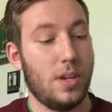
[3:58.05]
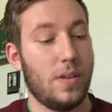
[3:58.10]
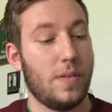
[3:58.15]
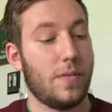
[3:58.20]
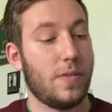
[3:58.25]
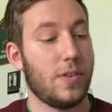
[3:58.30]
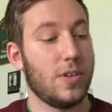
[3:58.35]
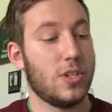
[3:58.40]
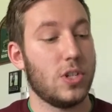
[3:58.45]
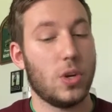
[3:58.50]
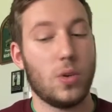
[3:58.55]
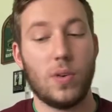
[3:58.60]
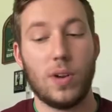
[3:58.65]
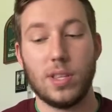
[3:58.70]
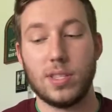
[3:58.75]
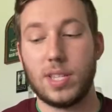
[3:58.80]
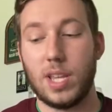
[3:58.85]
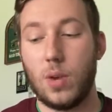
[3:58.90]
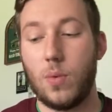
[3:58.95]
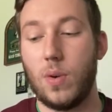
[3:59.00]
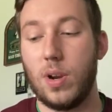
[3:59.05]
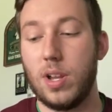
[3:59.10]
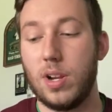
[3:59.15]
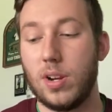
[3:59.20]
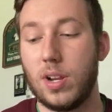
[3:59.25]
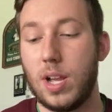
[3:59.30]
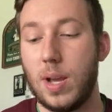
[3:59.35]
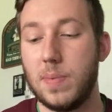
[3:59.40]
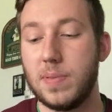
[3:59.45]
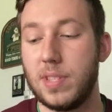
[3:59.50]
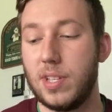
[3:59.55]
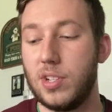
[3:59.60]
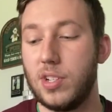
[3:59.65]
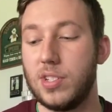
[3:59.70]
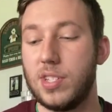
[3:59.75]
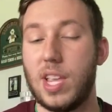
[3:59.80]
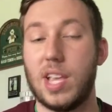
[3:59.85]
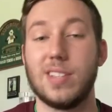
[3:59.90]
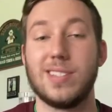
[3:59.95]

First, you're gonna take one of your cups that just has